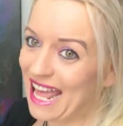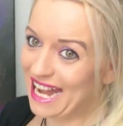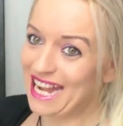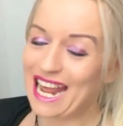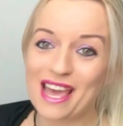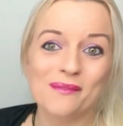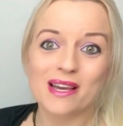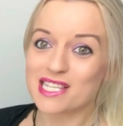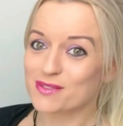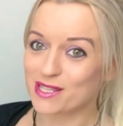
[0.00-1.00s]
Hello
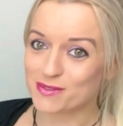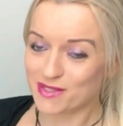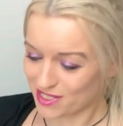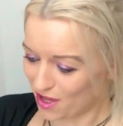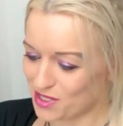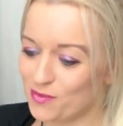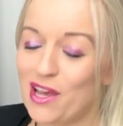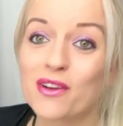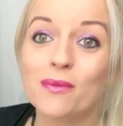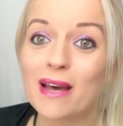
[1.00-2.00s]
my sweet souls,
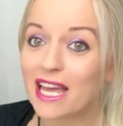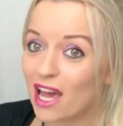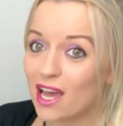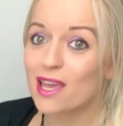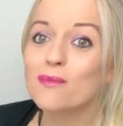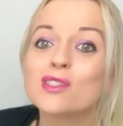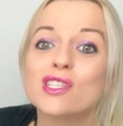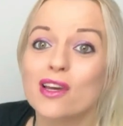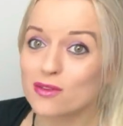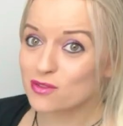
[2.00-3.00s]
welcome back. I am
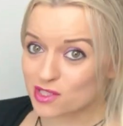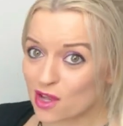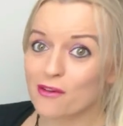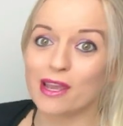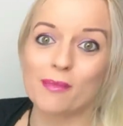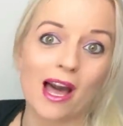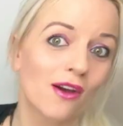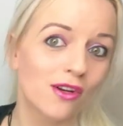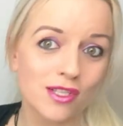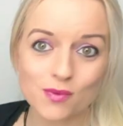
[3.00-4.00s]
so sorry, but I
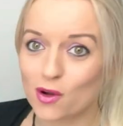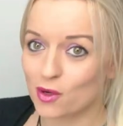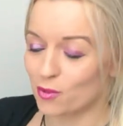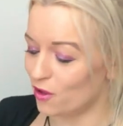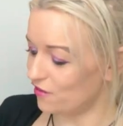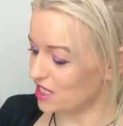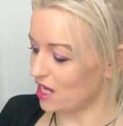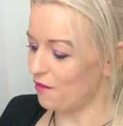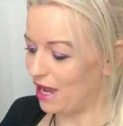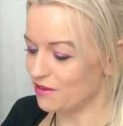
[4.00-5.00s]
could have sworn I put a video
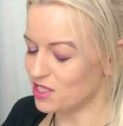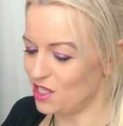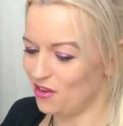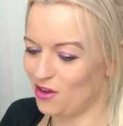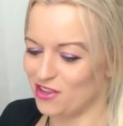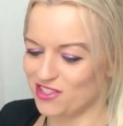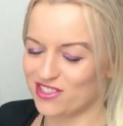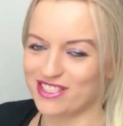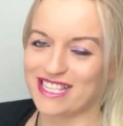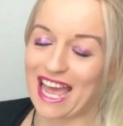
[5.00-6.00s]
out to you on
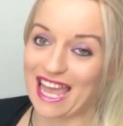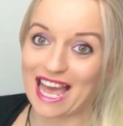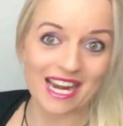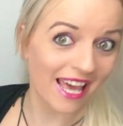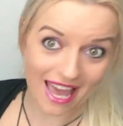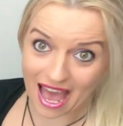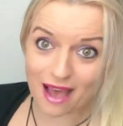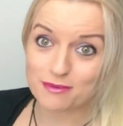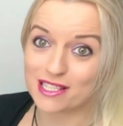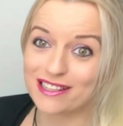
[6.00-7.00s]
Sunday and I
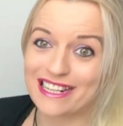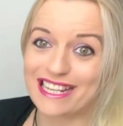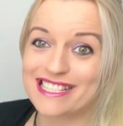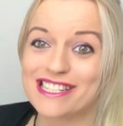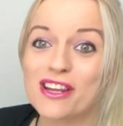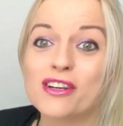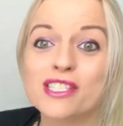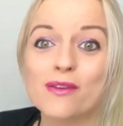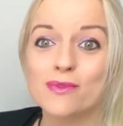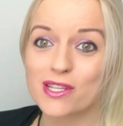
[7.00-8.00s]
absolutely did not,
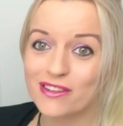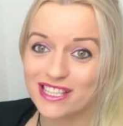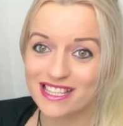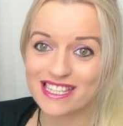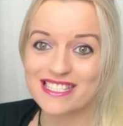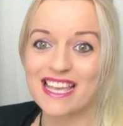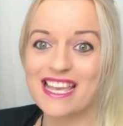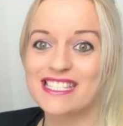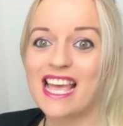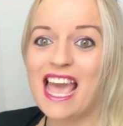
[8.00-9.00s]
so I'm sorry that this
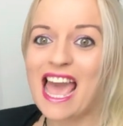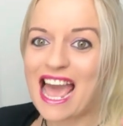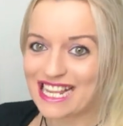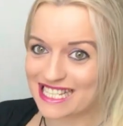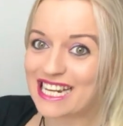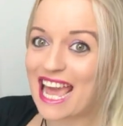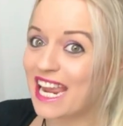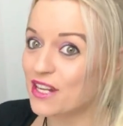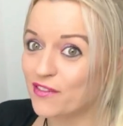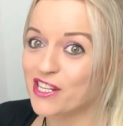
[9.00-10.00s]
is a
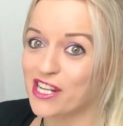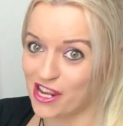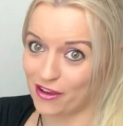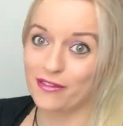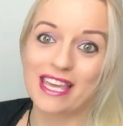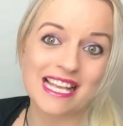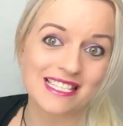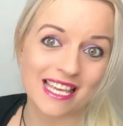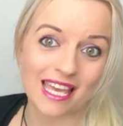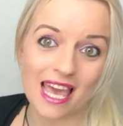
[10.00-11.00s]
delayed video
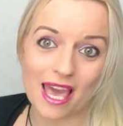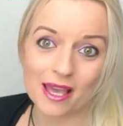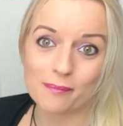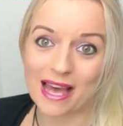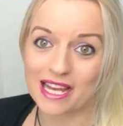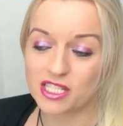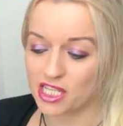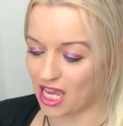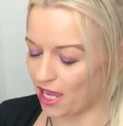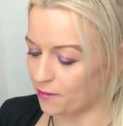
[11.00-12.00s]
getting it back
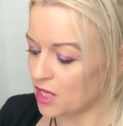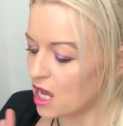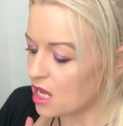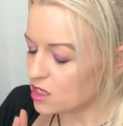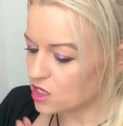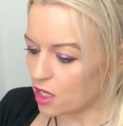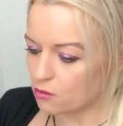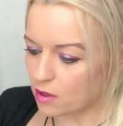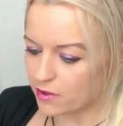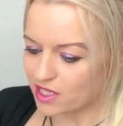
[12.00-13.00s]
to you. So what
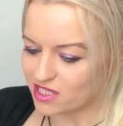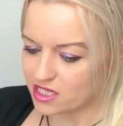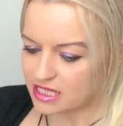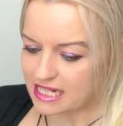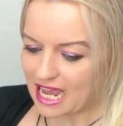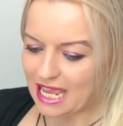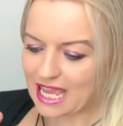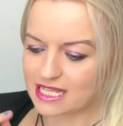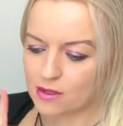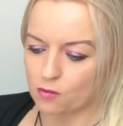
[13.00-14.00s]
we're going to do today
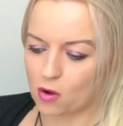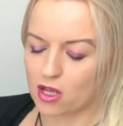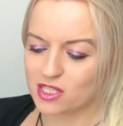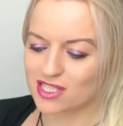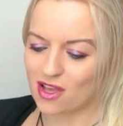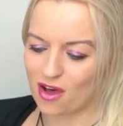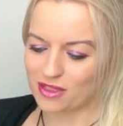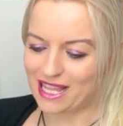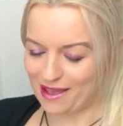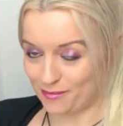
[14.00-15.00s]
is what's
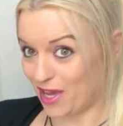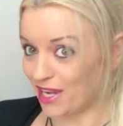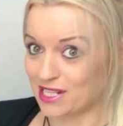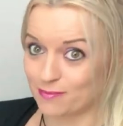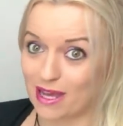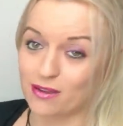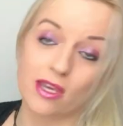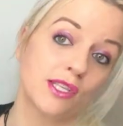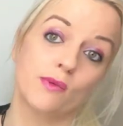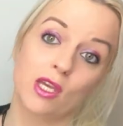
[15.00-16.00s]
on their mind about
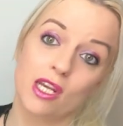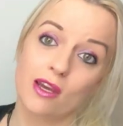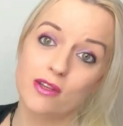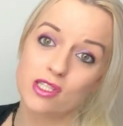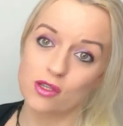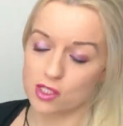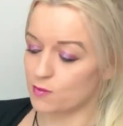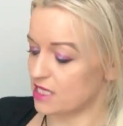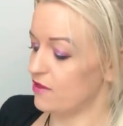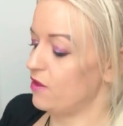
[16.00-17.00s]
you. So we're going to go into your
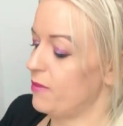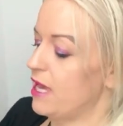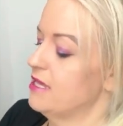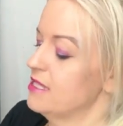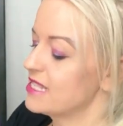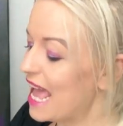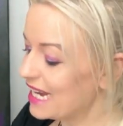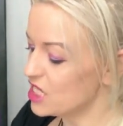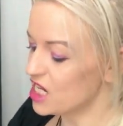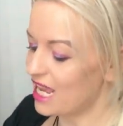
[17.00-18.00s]
specific person's
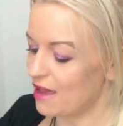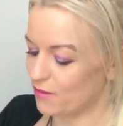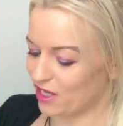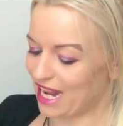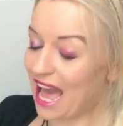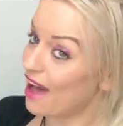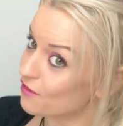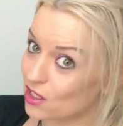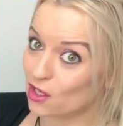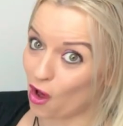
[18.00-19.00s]
energy and we're going to have
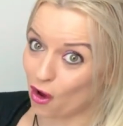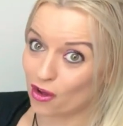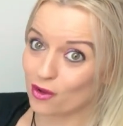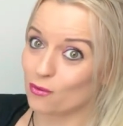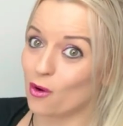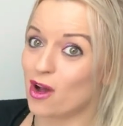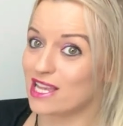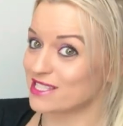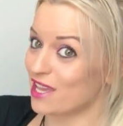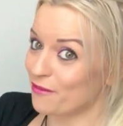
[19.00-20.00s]
a look what
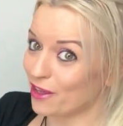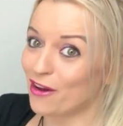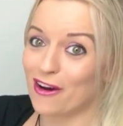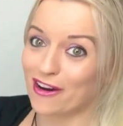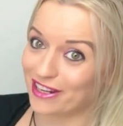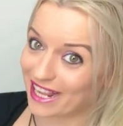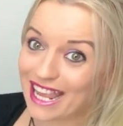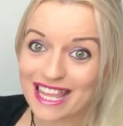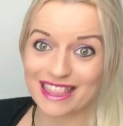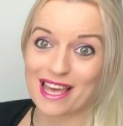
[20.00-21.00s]
is going on
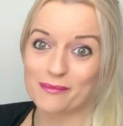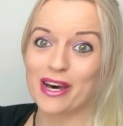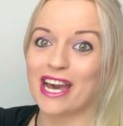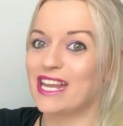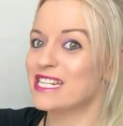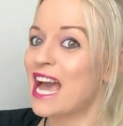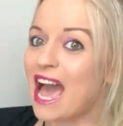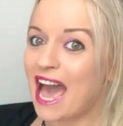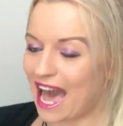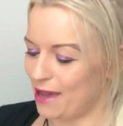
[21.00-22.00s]
in their mind
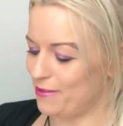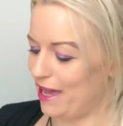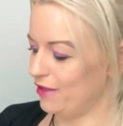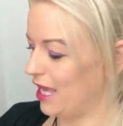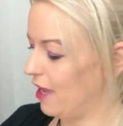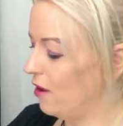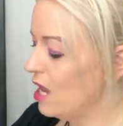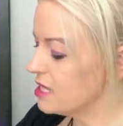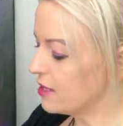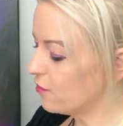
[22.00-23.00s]
about you.
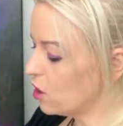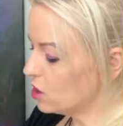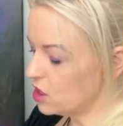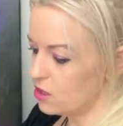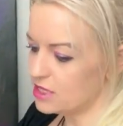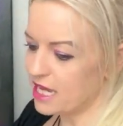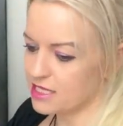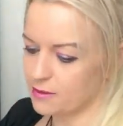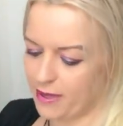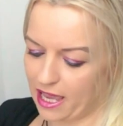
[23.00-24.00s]
So I've got two decks
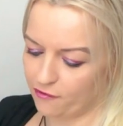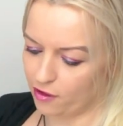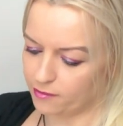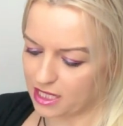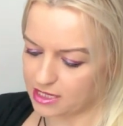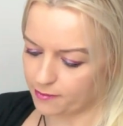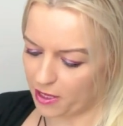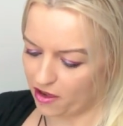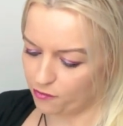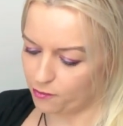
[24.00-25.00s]
to pick from. These are
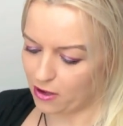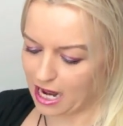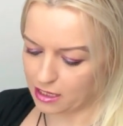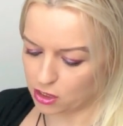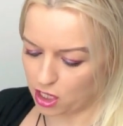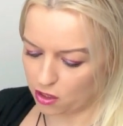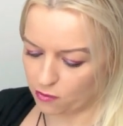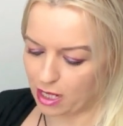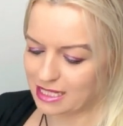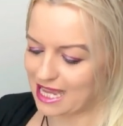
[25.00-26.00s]
both brand new
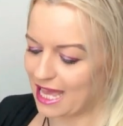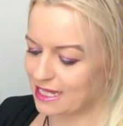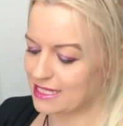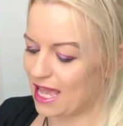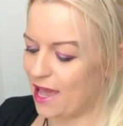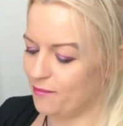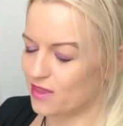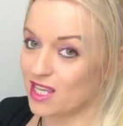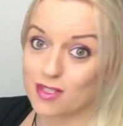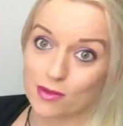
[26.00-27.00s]
decks.
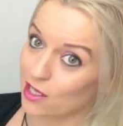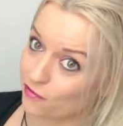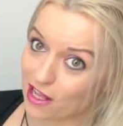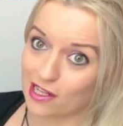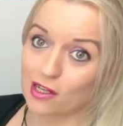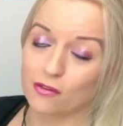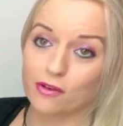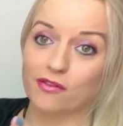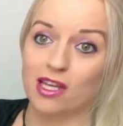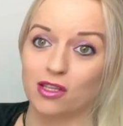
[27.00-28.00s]
This one I fell in love
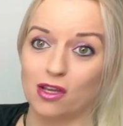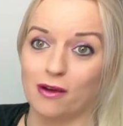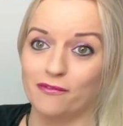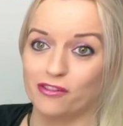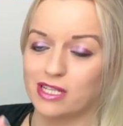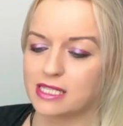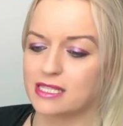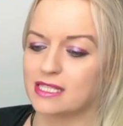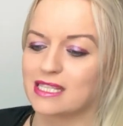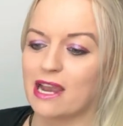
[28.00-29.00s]
with at the conference.
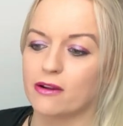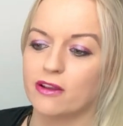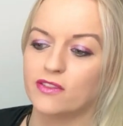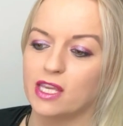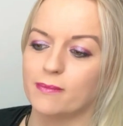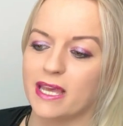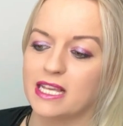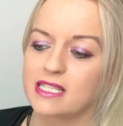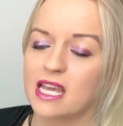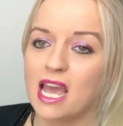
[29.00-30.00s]
This is Tower of the
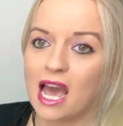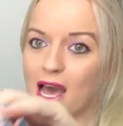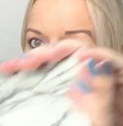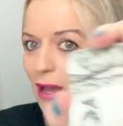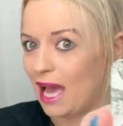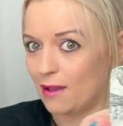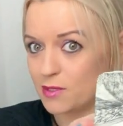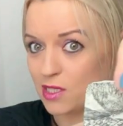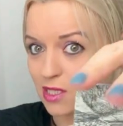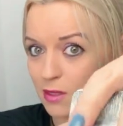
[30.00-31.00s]
Abyss.
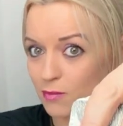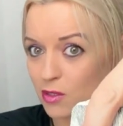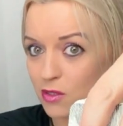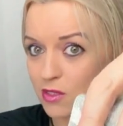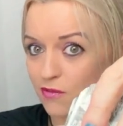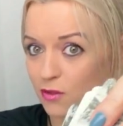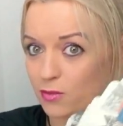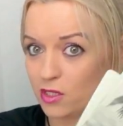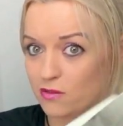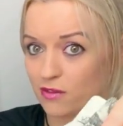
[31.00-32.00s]
Absolutely beautiful
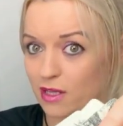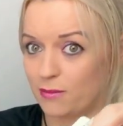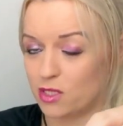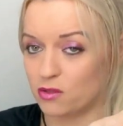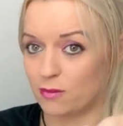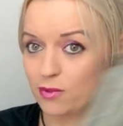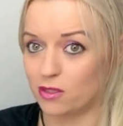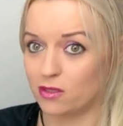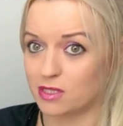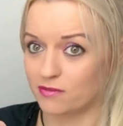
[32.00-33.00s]
imagery,
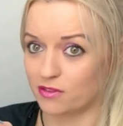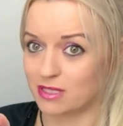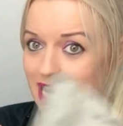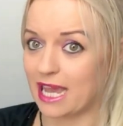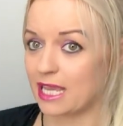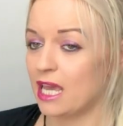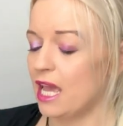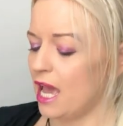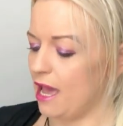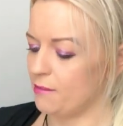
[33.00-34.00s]
beautiful deck.
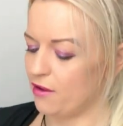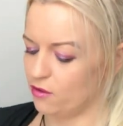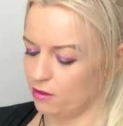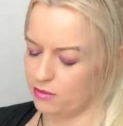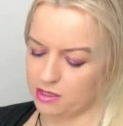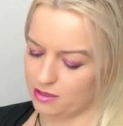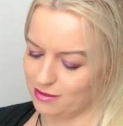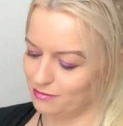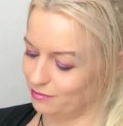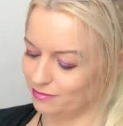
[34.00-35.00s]
I thought it was
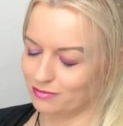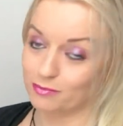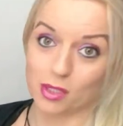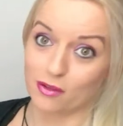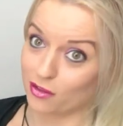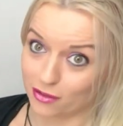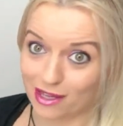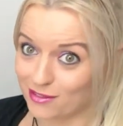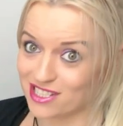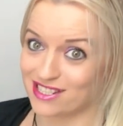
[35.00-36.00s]
beautiful.
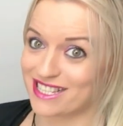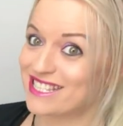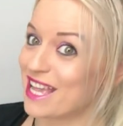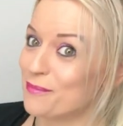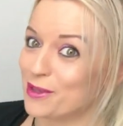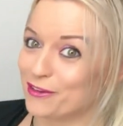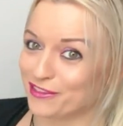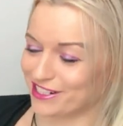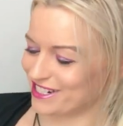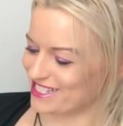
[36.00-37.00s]
How many times can you say
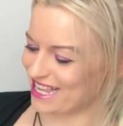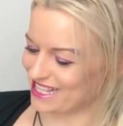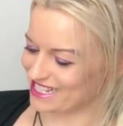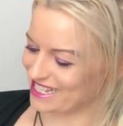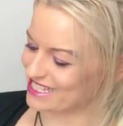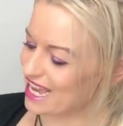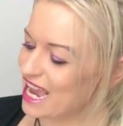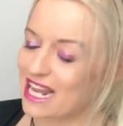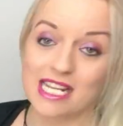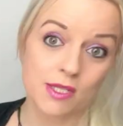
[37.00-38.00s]
beautiful in a sentence?
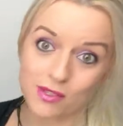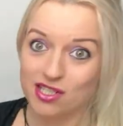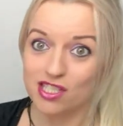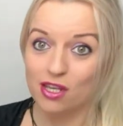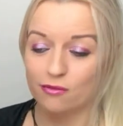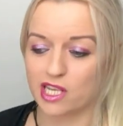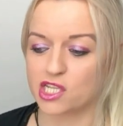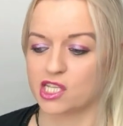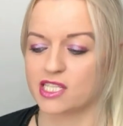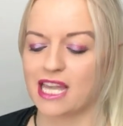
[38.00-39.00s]
And this one is the
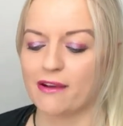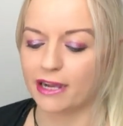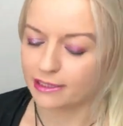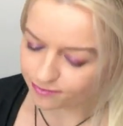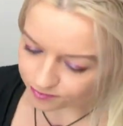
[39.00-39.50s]
Orishas Tower.